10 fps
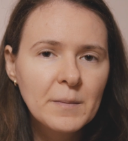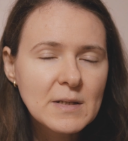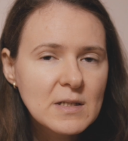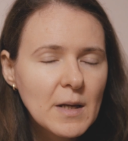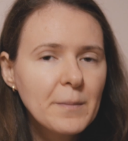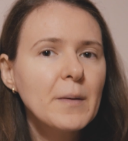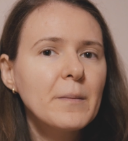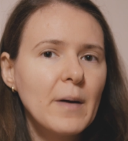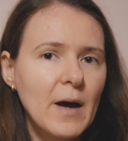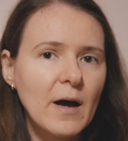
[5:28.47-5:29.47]
But
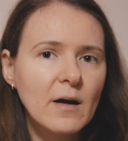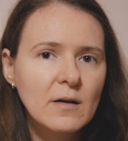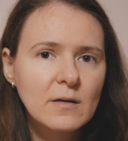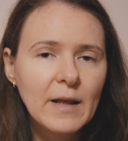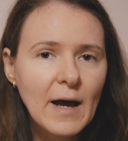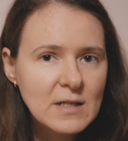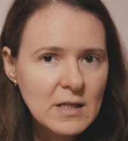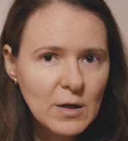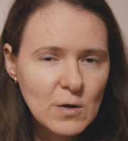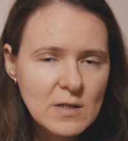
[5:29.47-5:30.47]
stepping back and
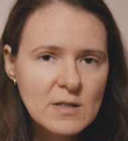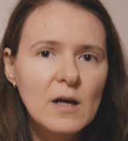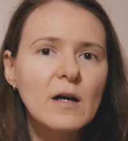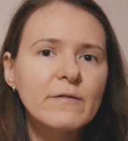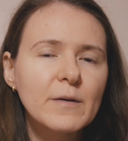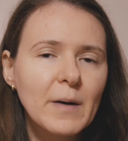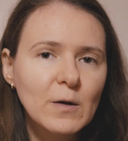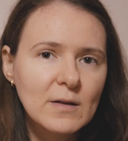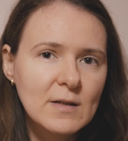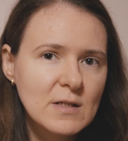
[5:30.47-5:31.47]
asking yourself
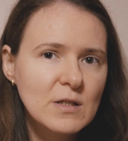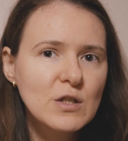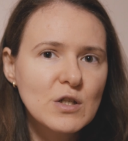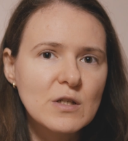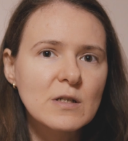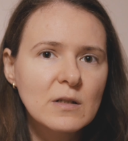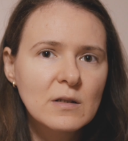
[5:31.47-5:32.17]
about the decision